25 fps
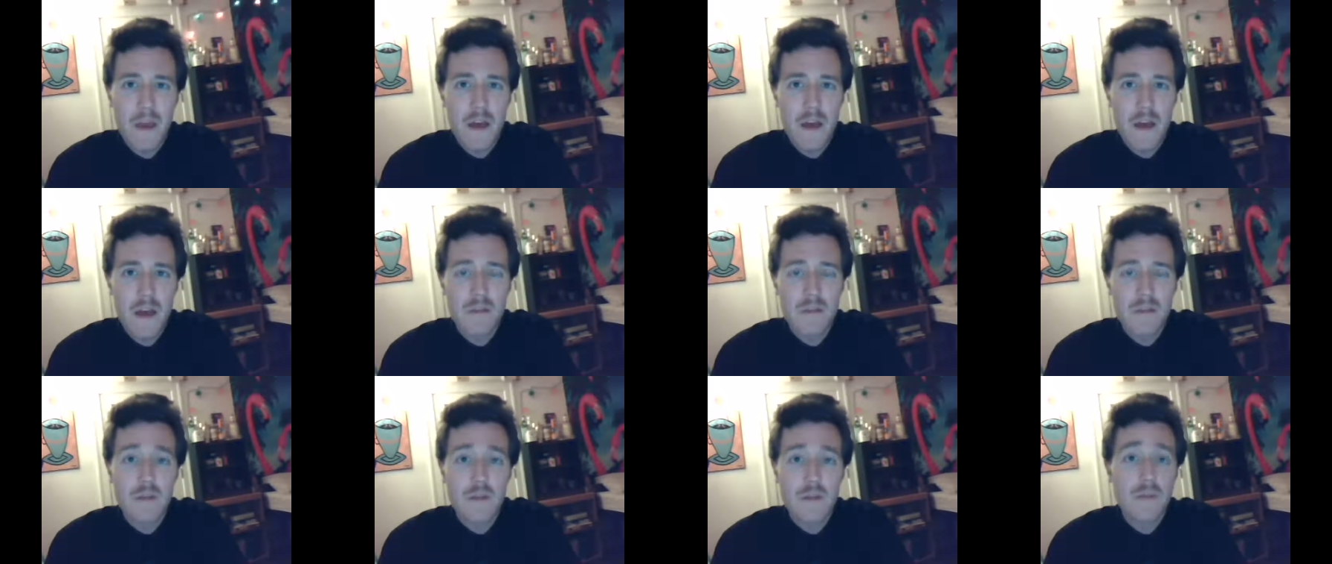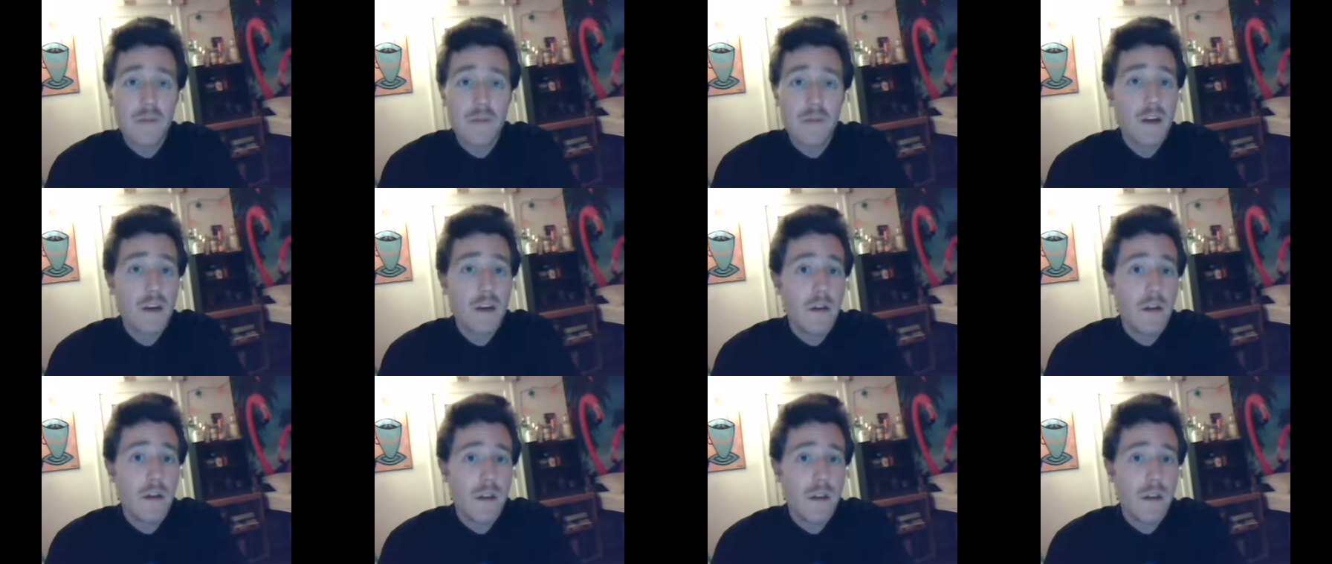And of course,
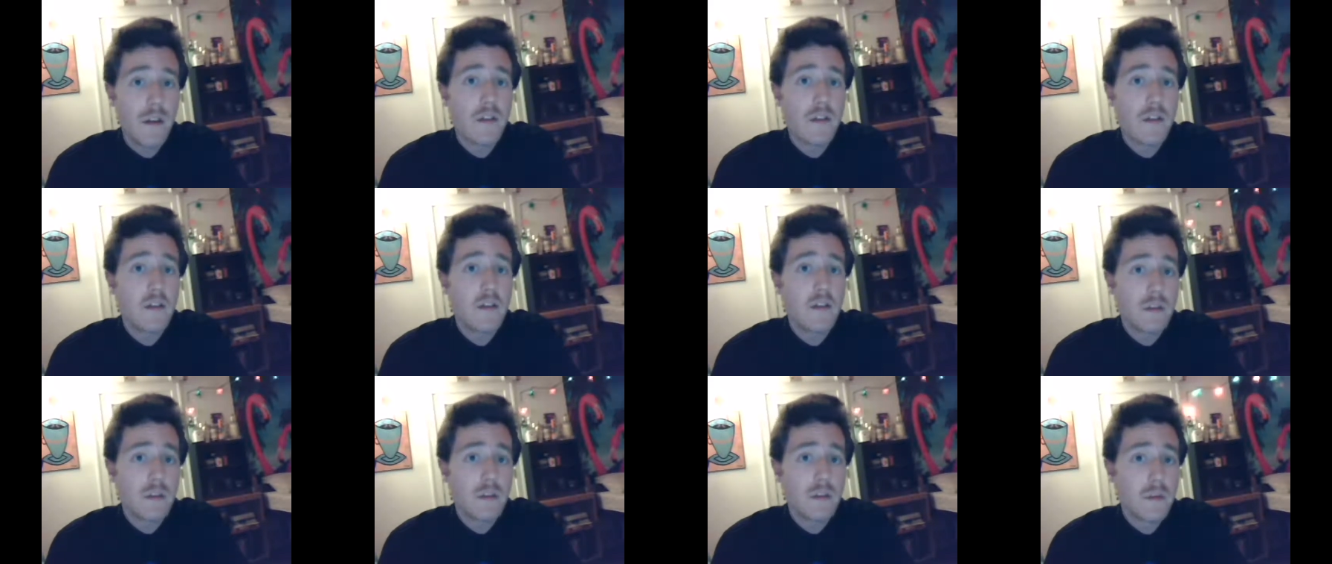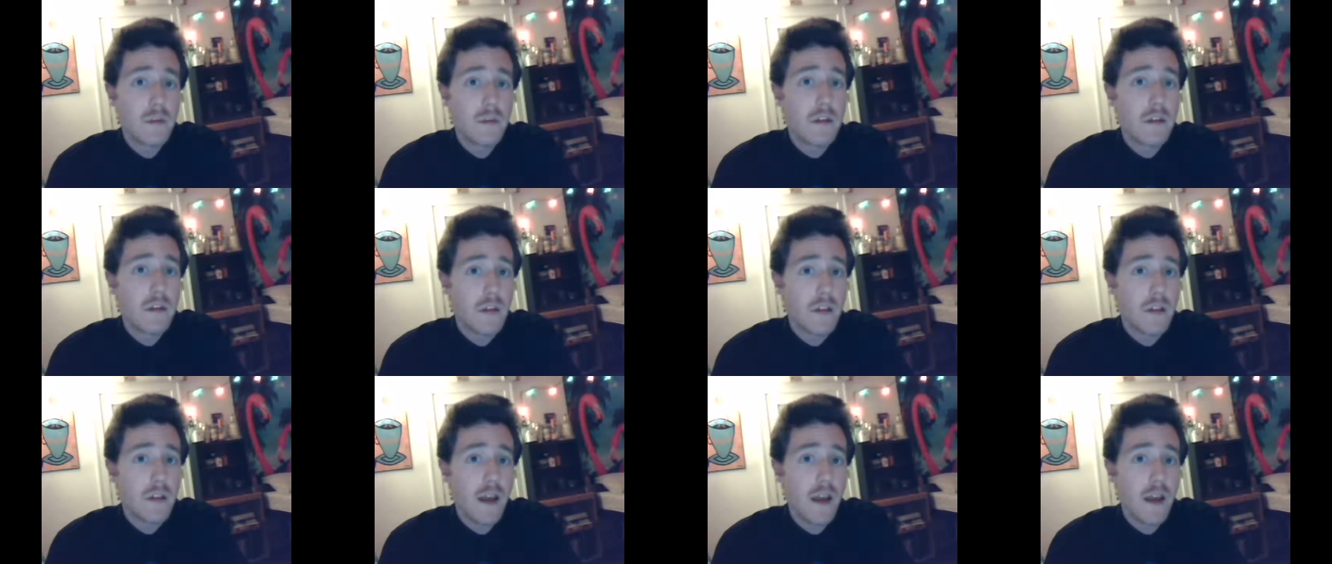we know that's the ultimate
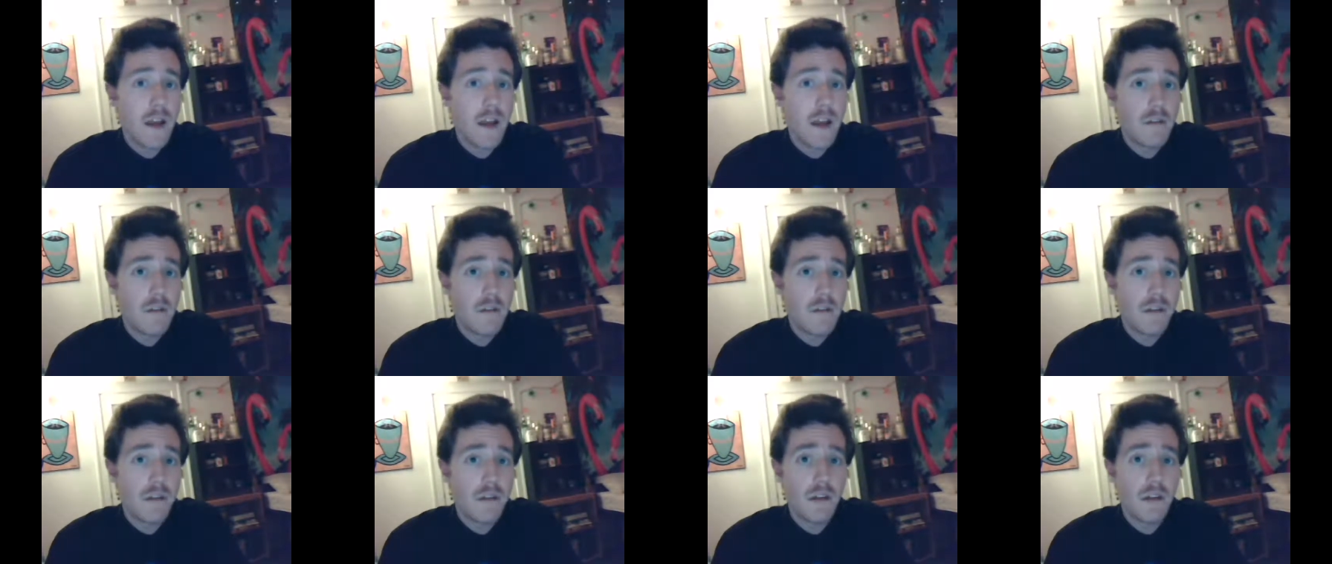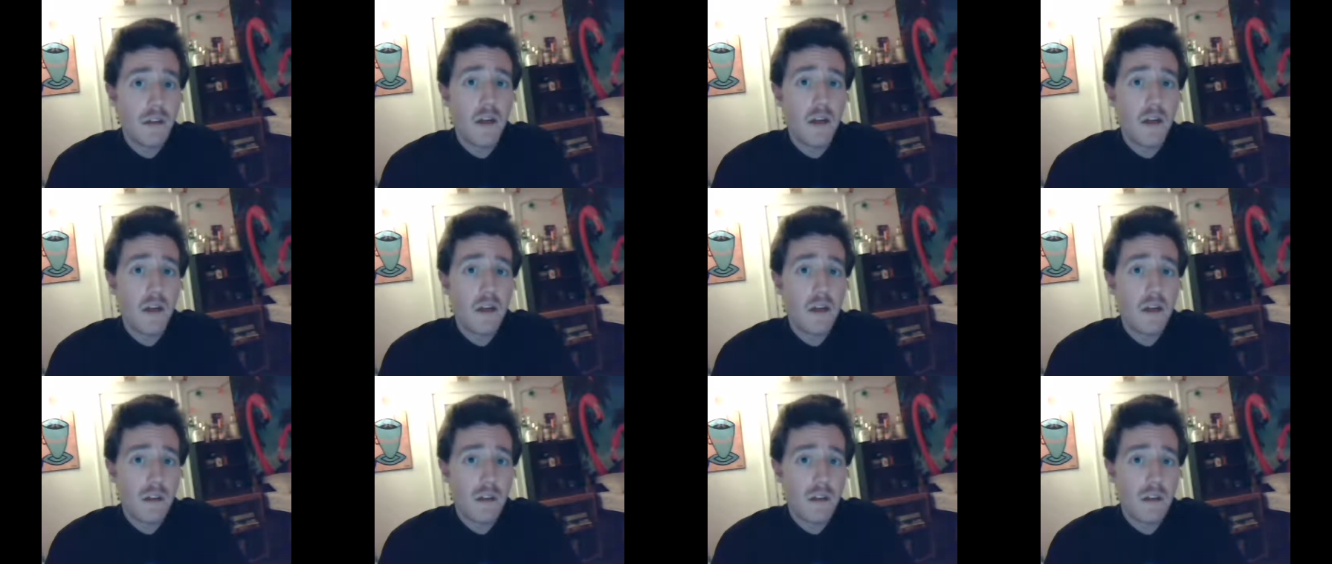indicator of
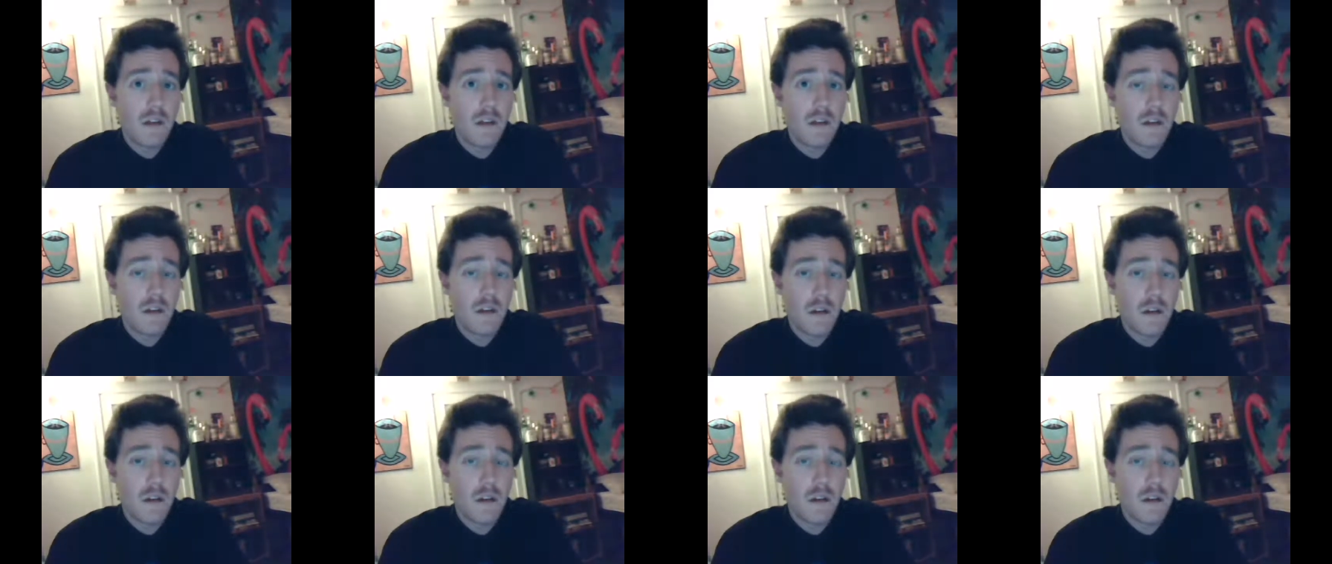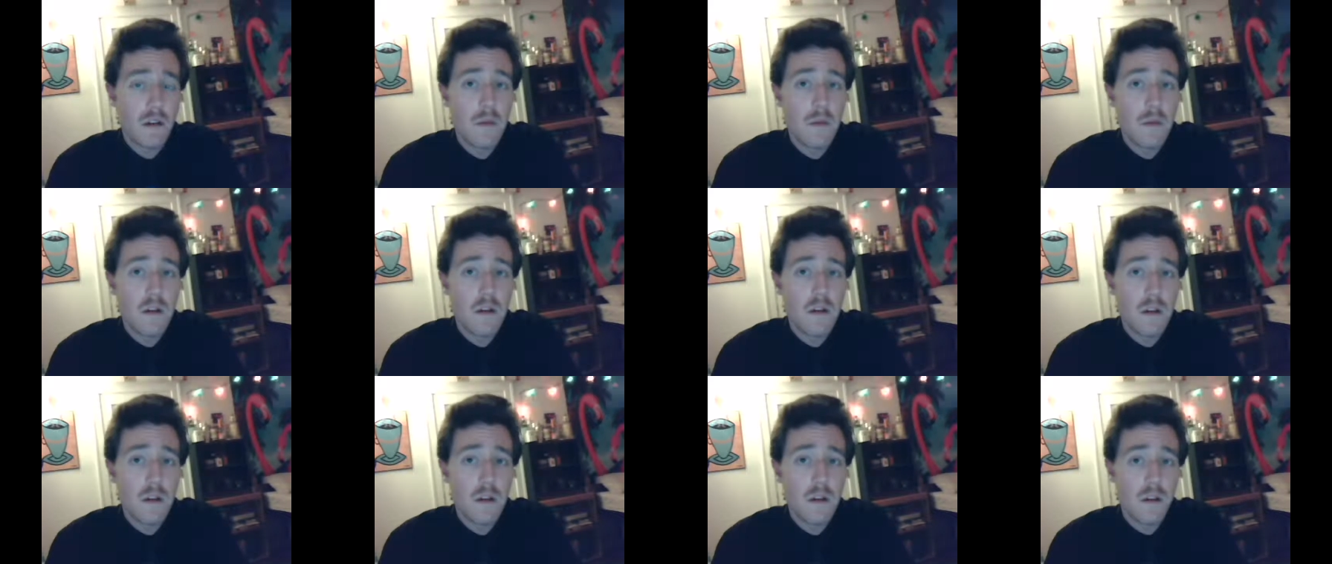success in
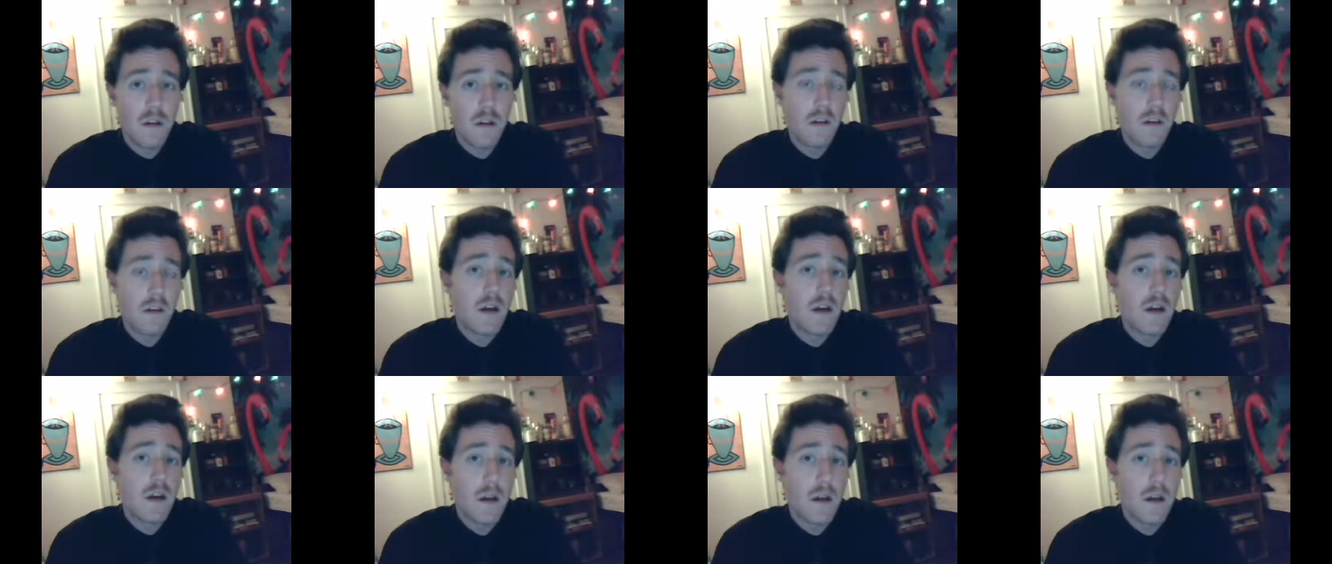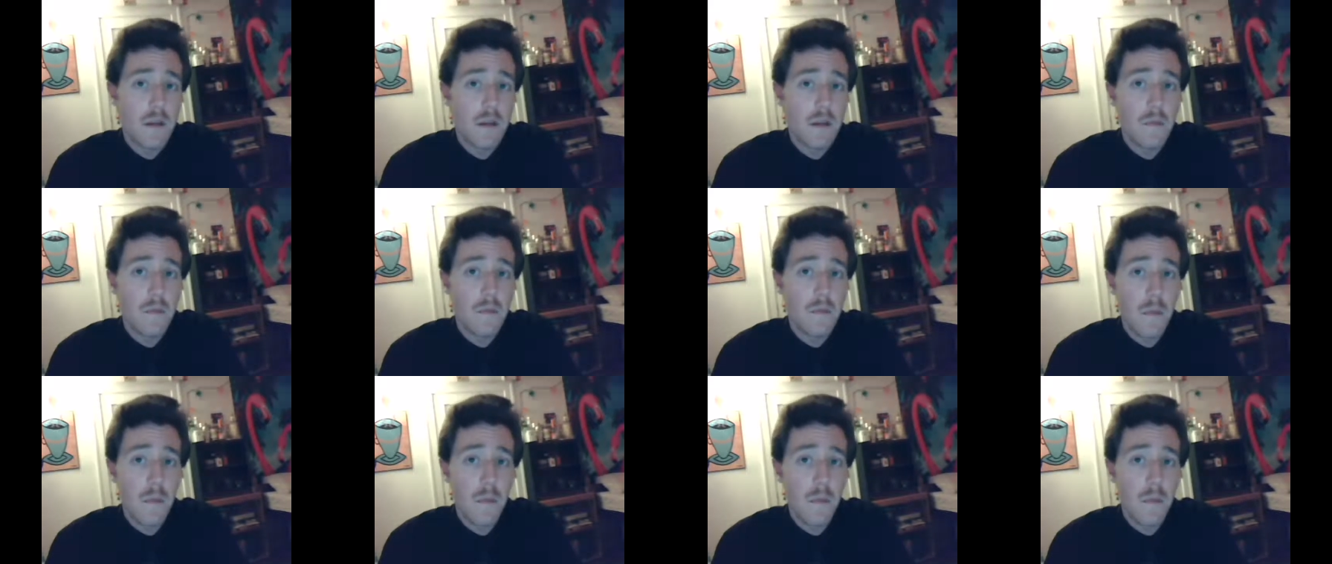American society.